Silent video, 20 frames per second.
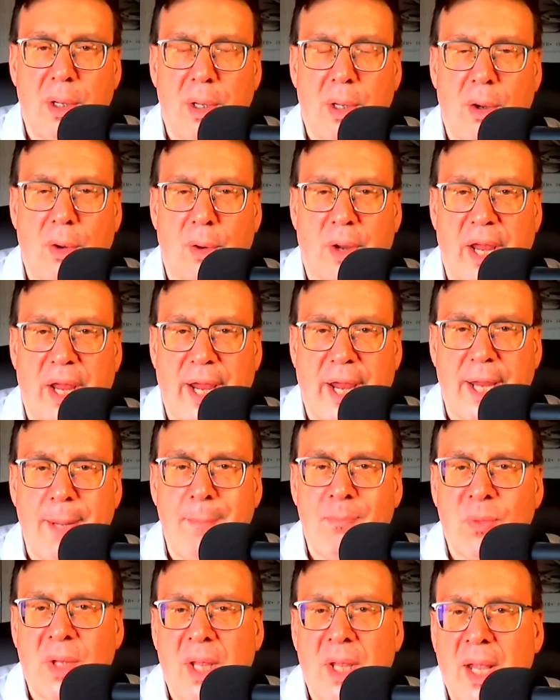Okay.
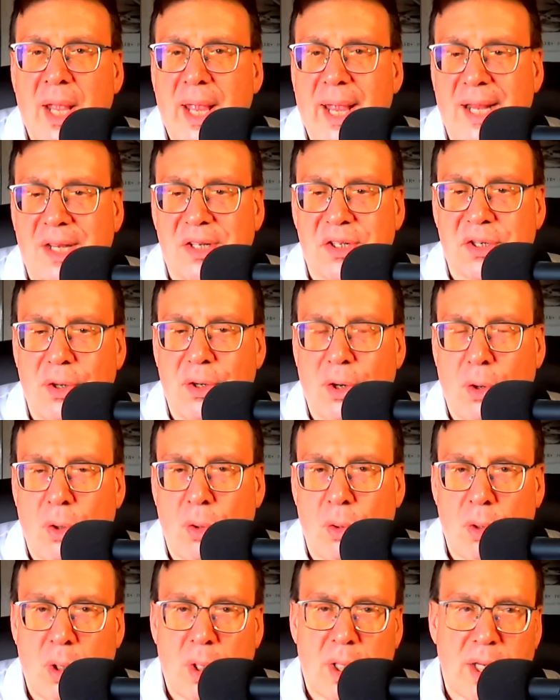And
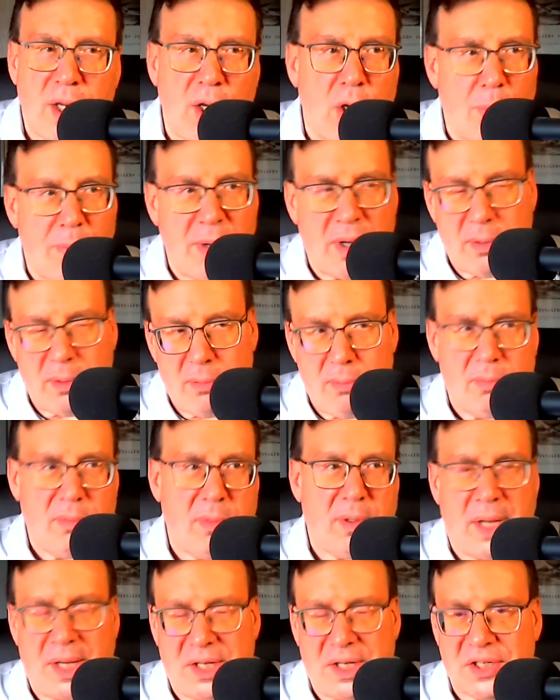so,
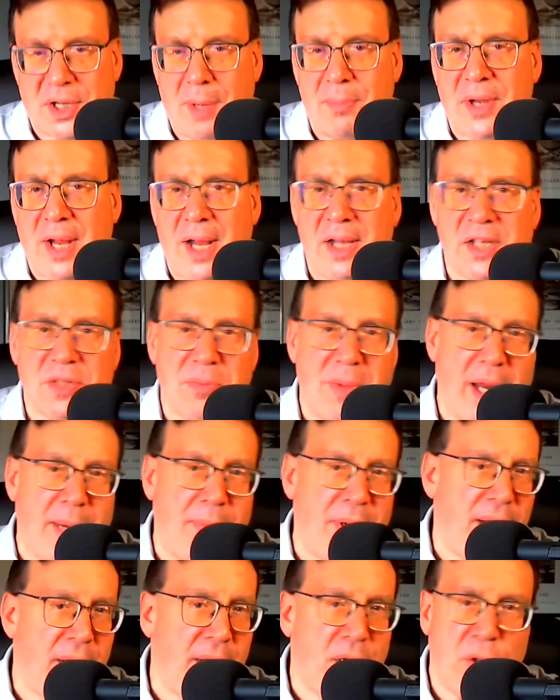and sometimes
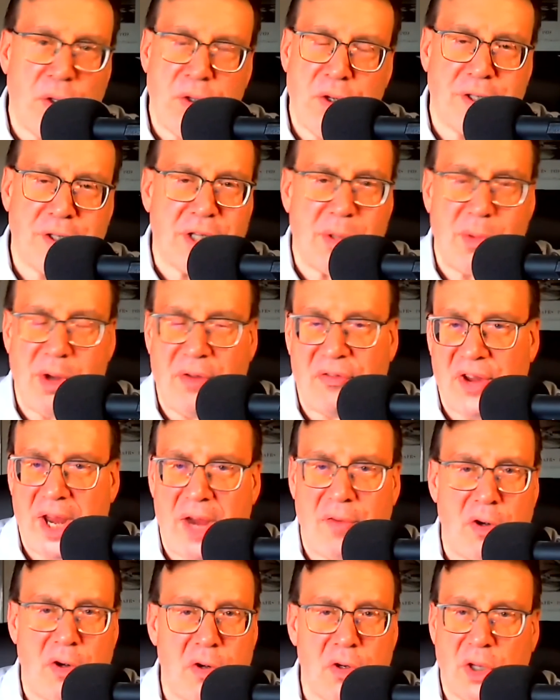maybe you do someone a
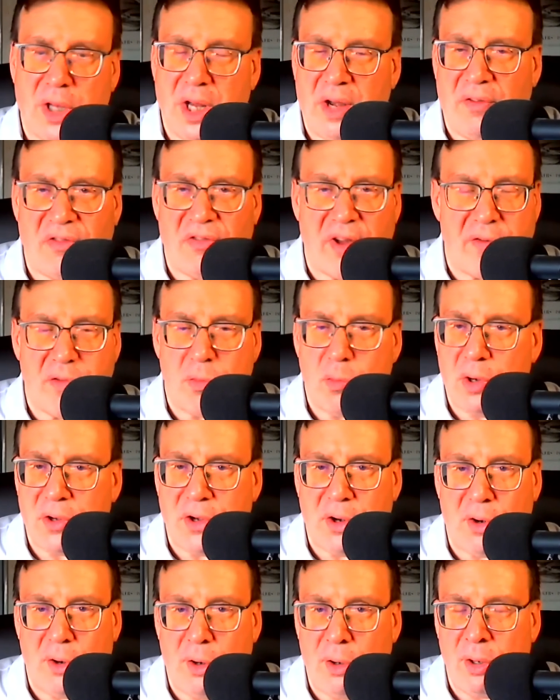favor and you'll get a favor in
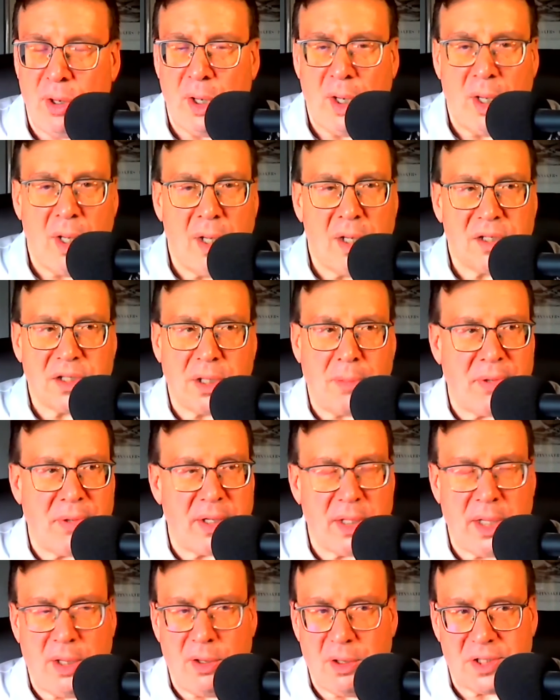return.
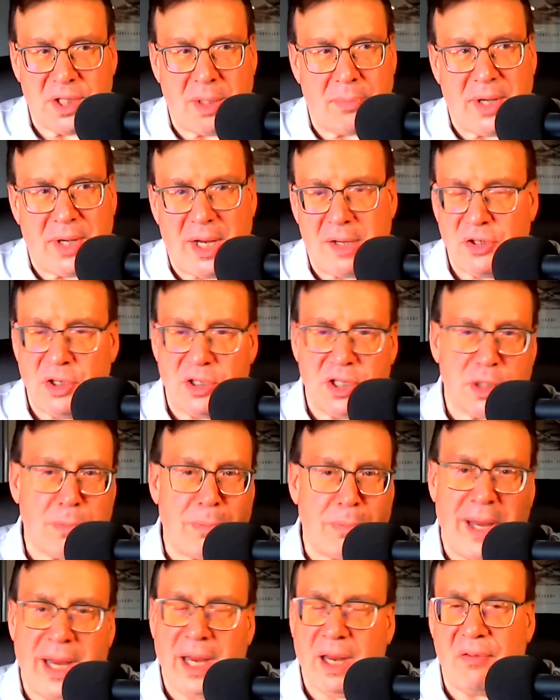Sometimes you're just
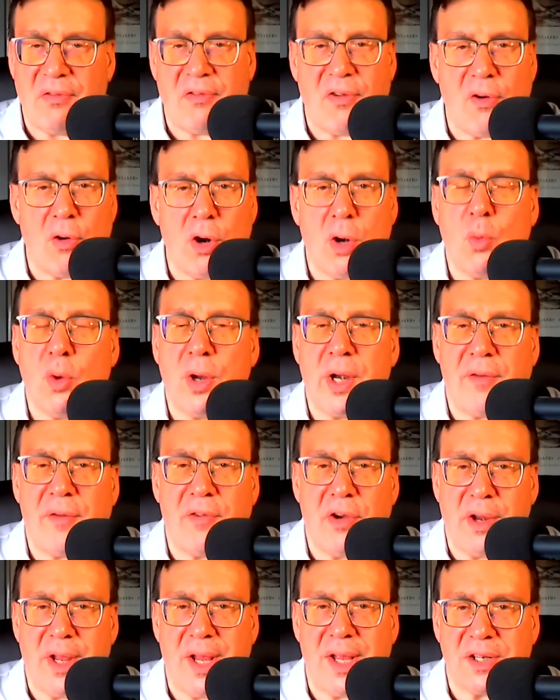paying it forward, whatever
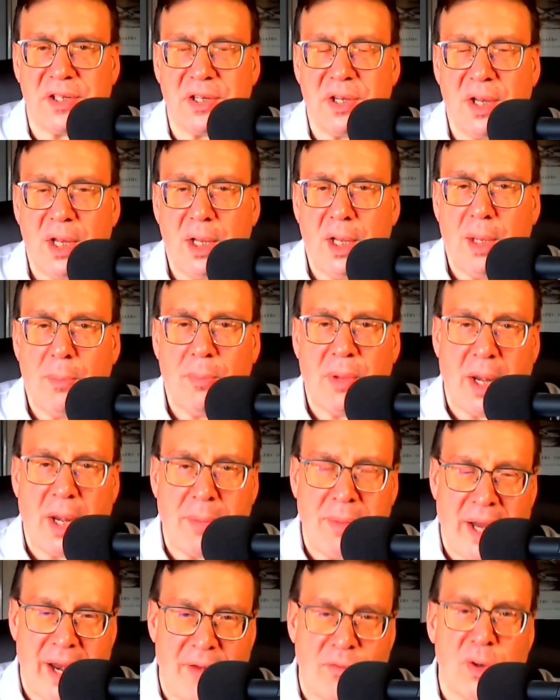it is. But
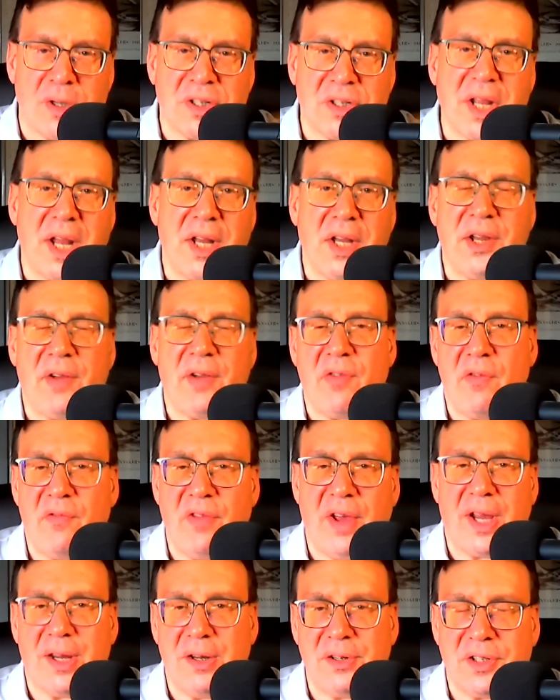everyone's got a different
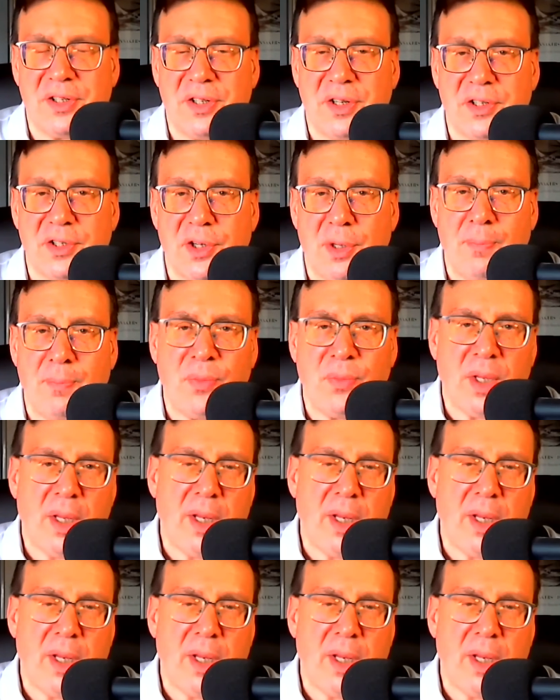value system.